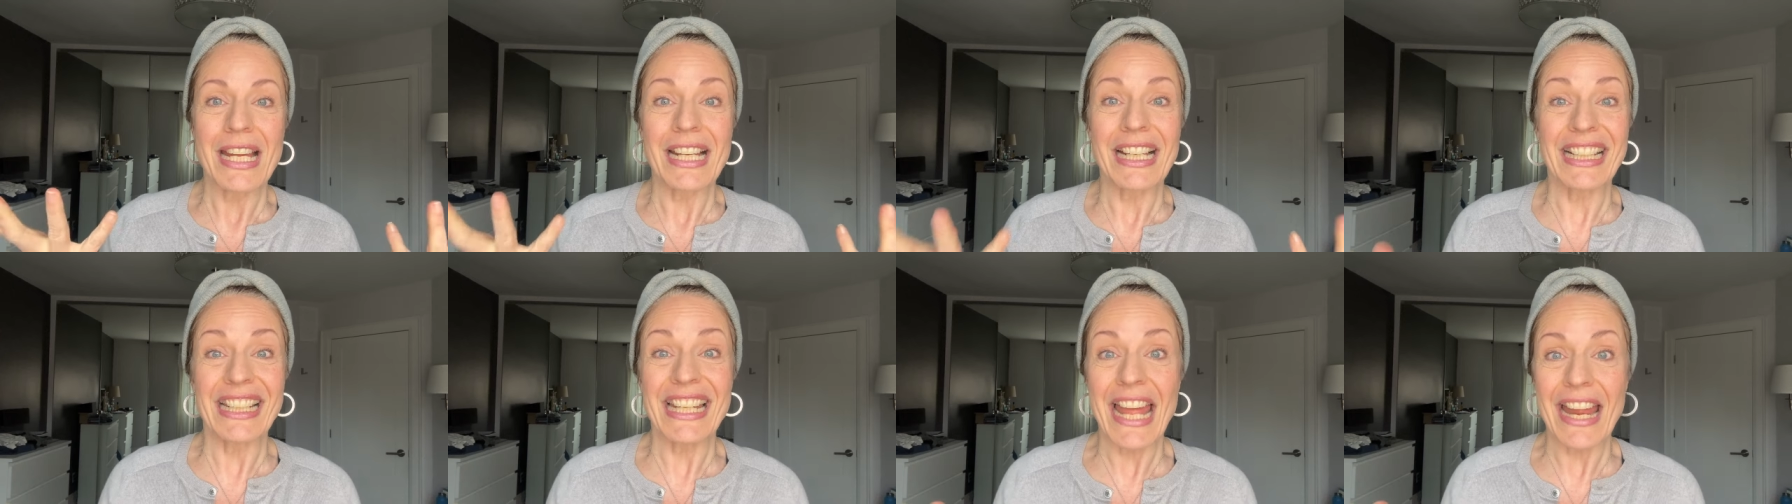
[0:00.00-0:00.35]

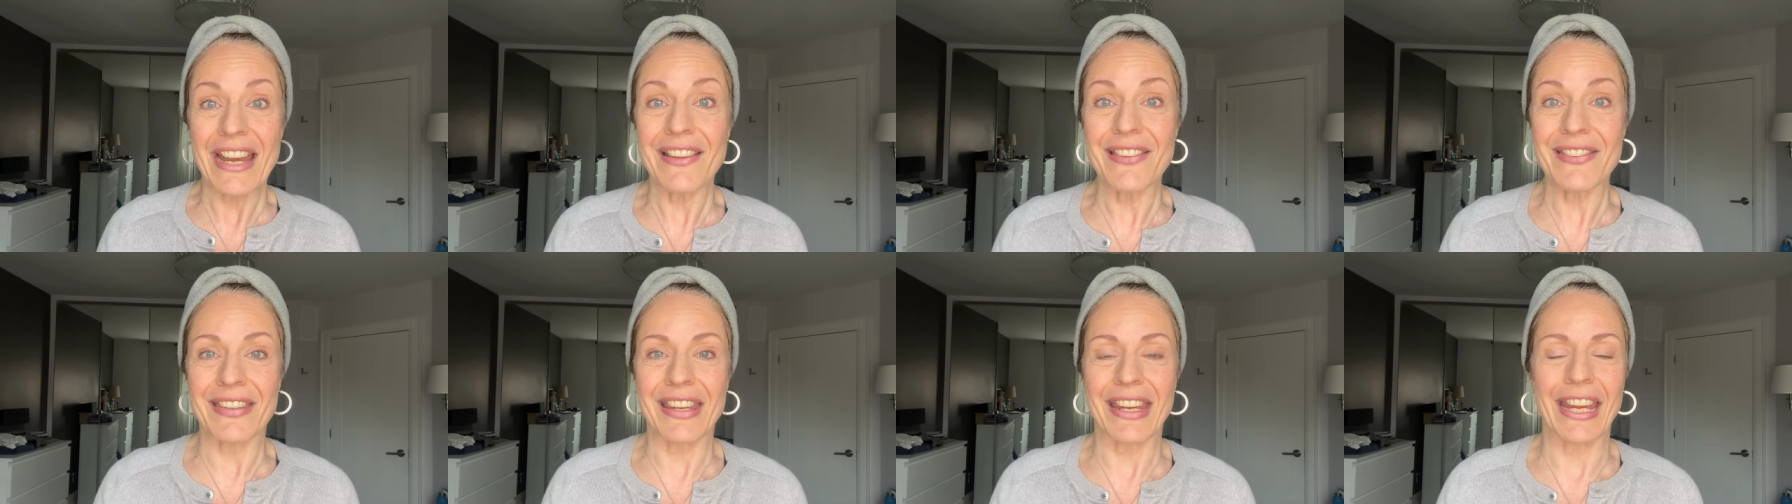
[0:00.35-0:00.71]

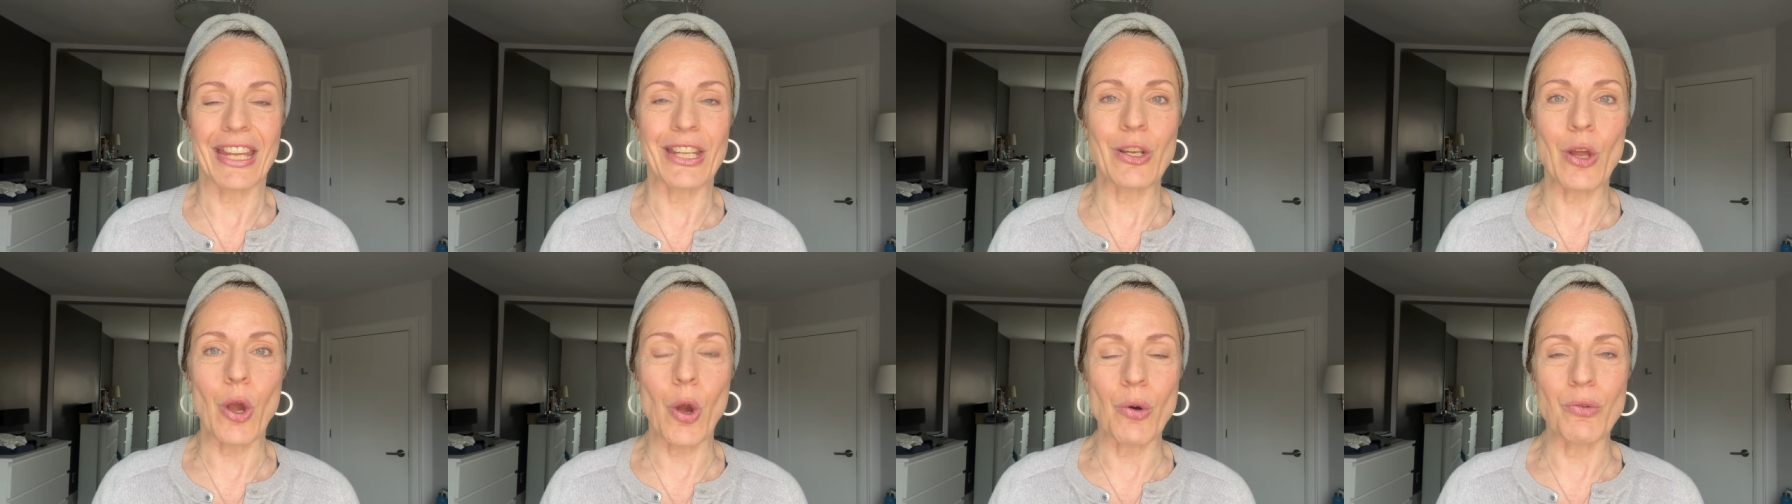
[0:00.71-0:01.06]
cleansing
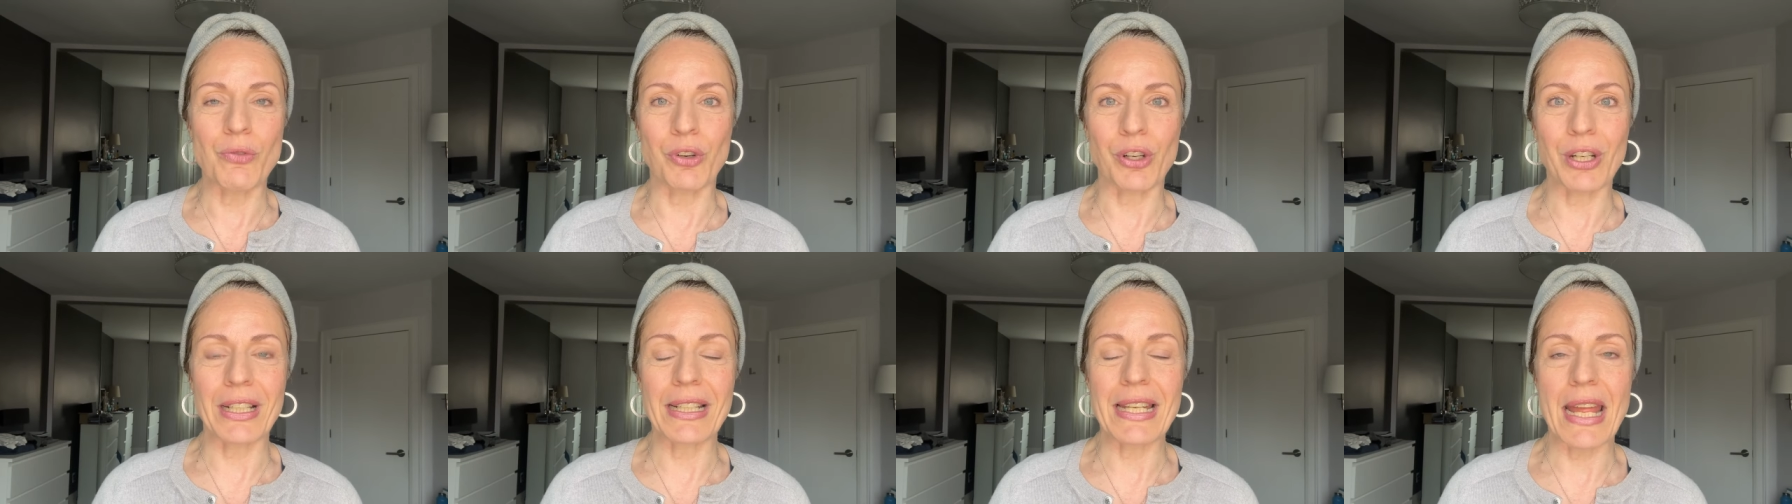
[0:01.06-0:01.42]
and
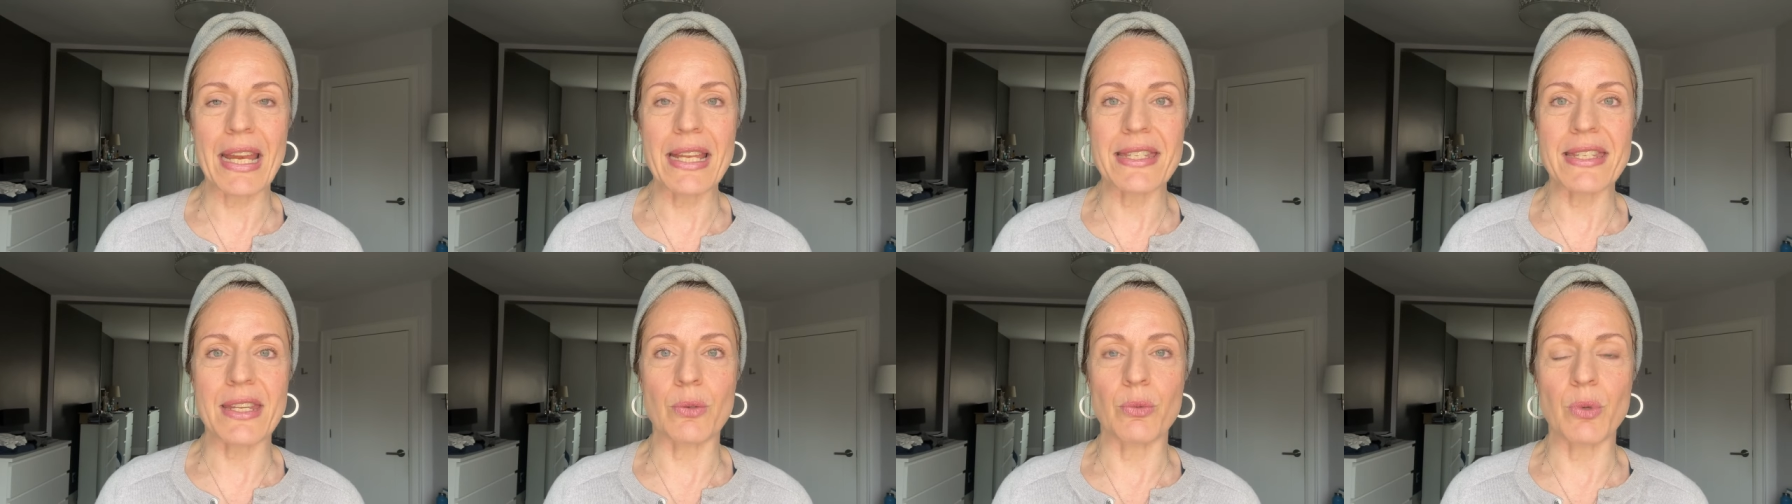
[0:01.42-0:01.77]
over
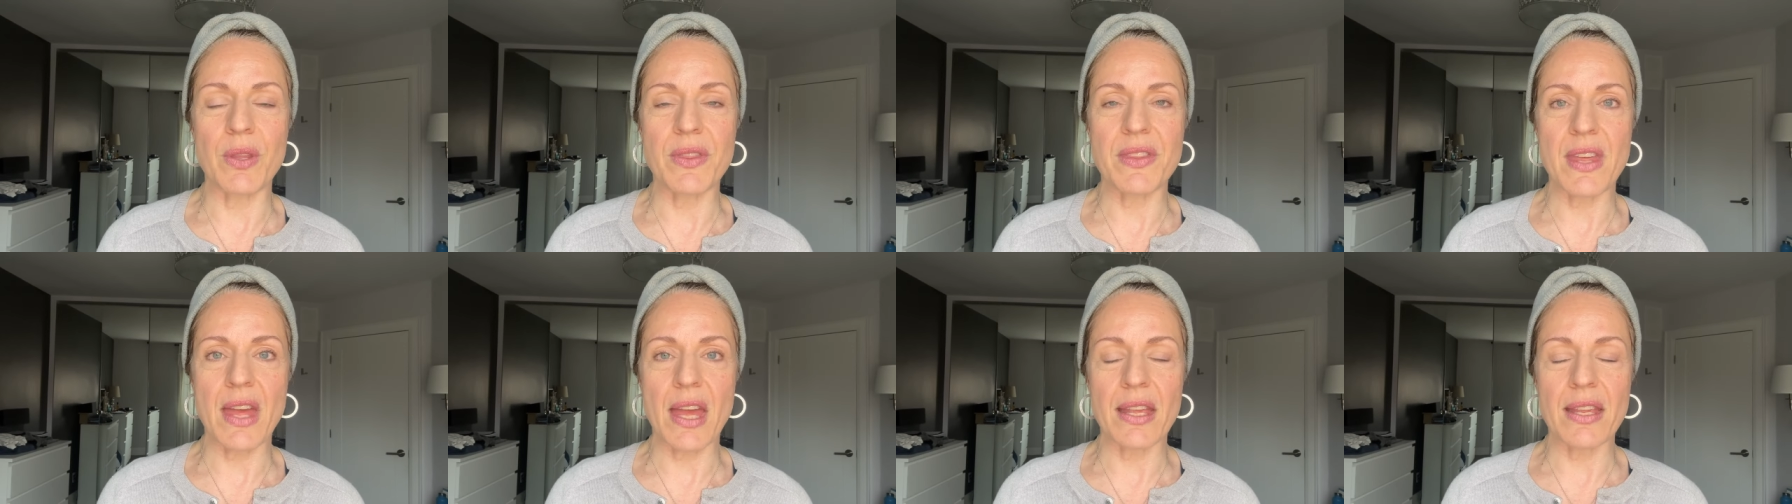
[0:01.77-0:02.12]
cleansing
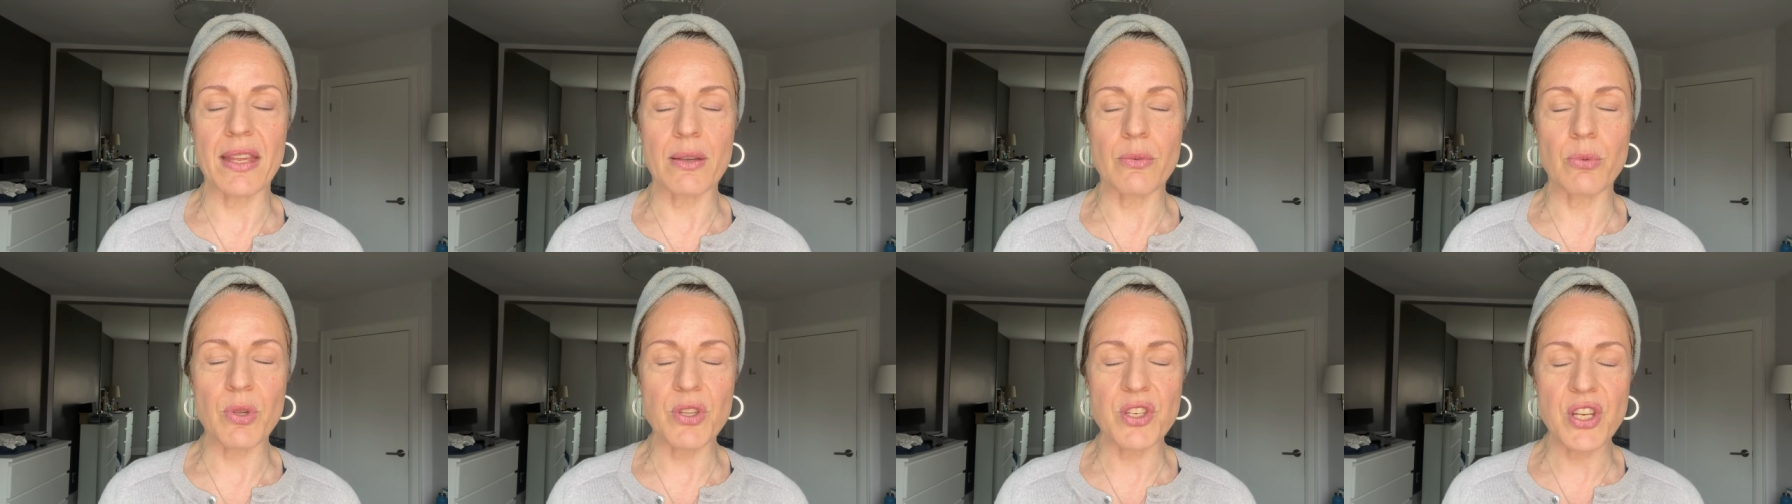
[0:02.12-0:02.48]
which i
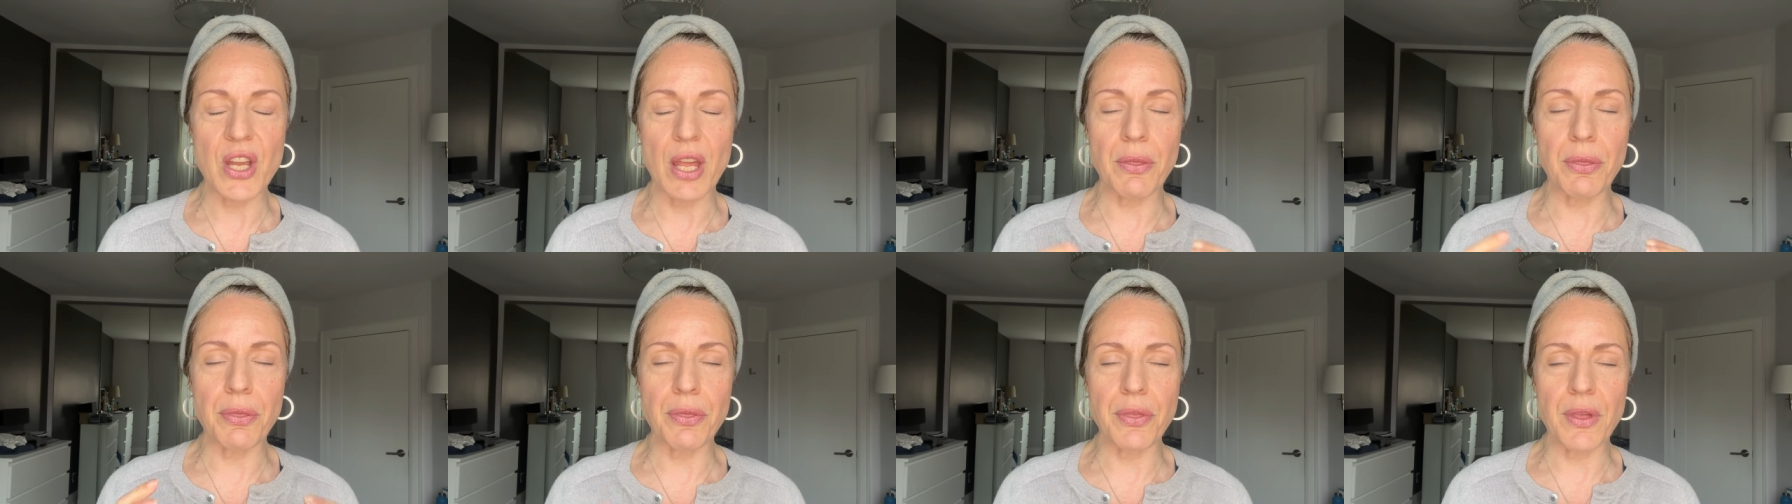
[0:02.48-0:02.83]
which
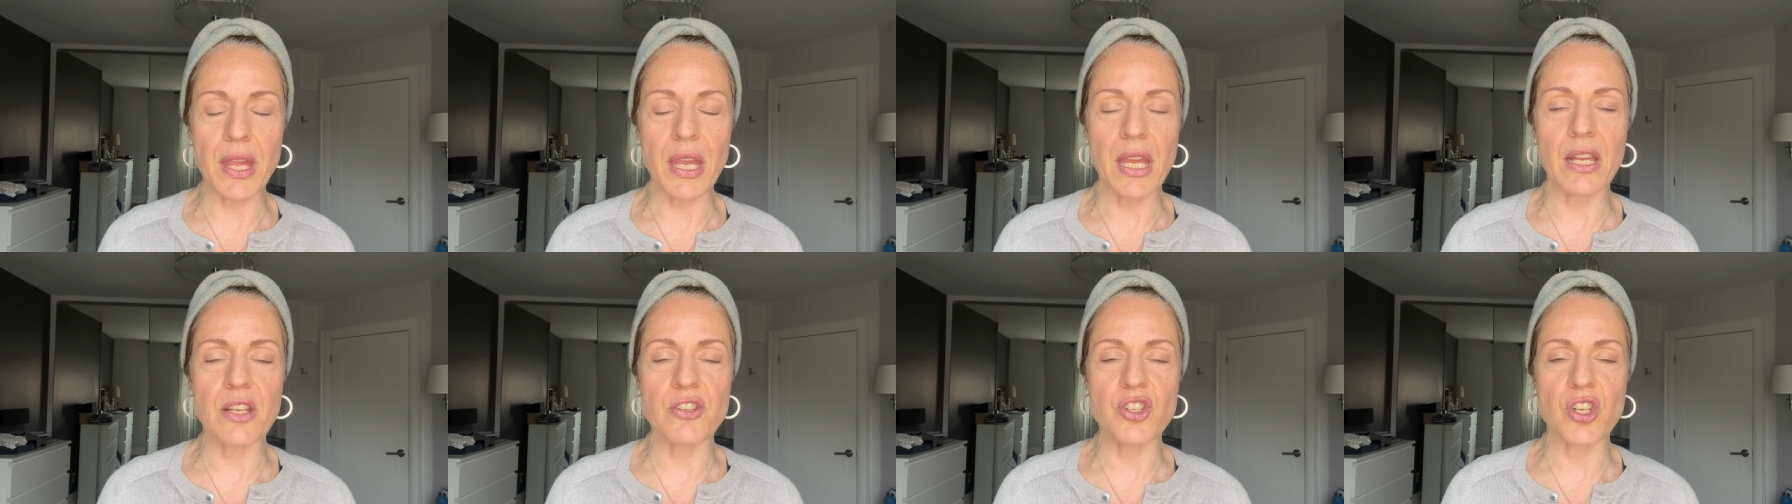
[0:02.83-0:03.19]
i
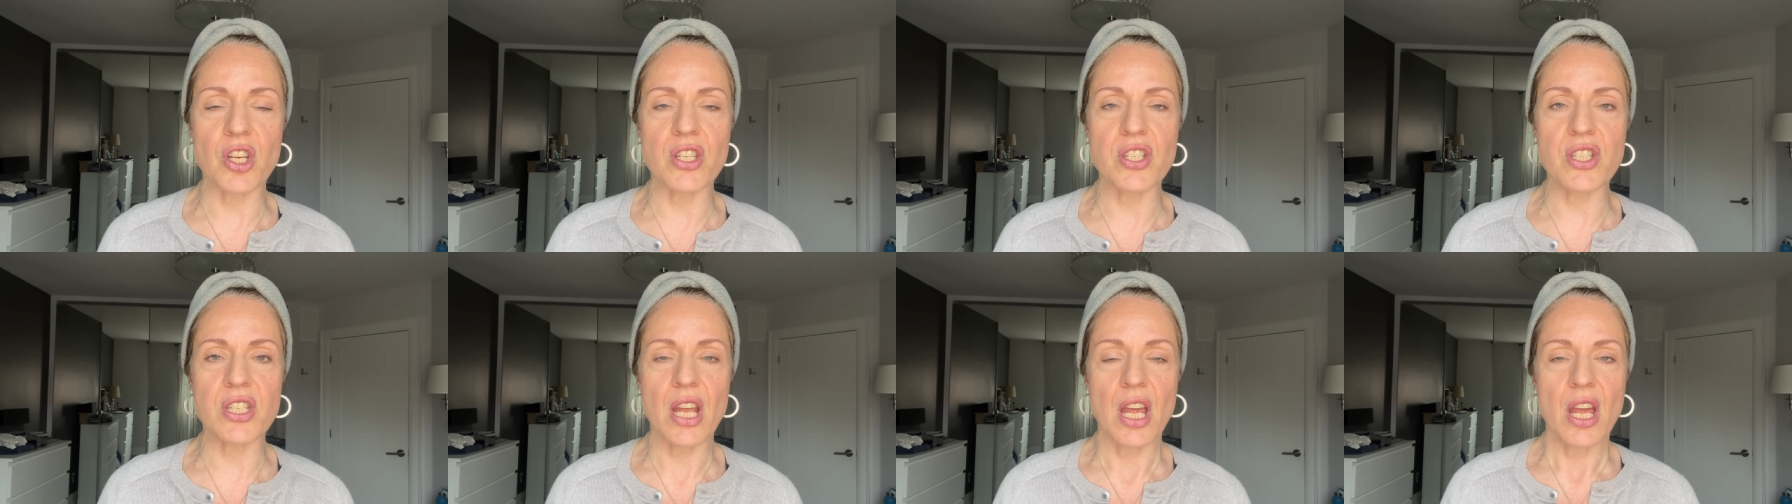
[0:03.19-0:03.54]
think
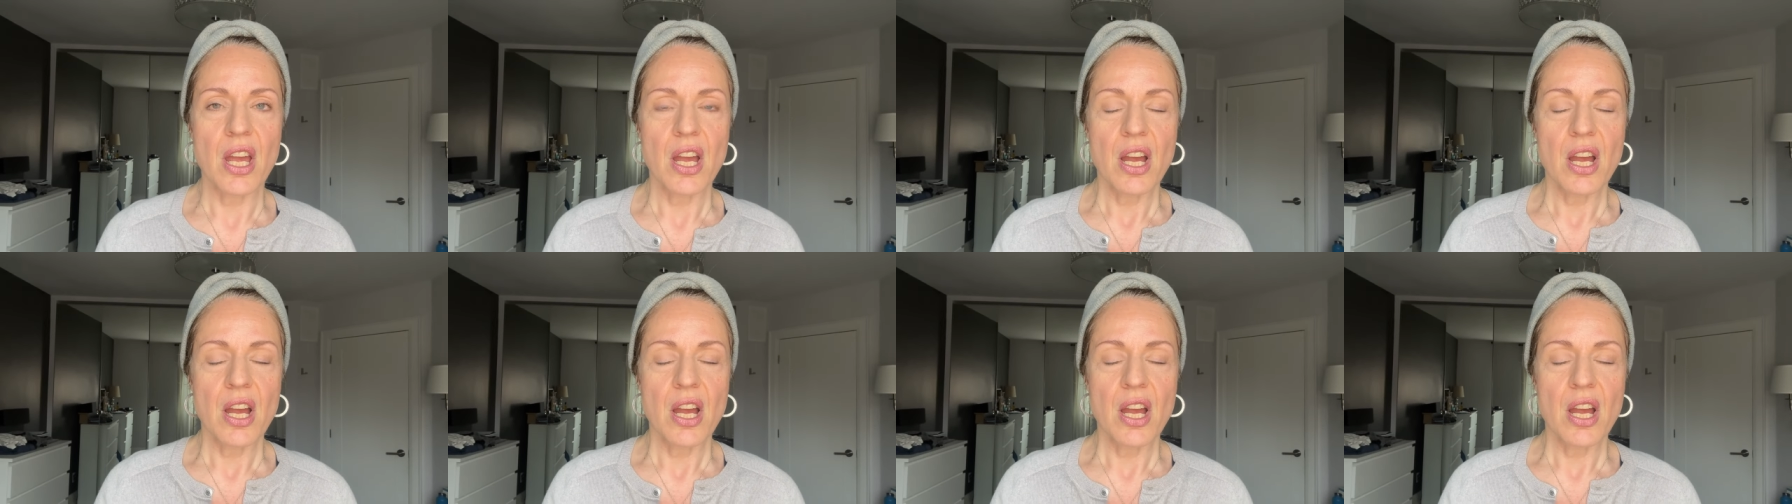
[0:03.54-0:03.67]
just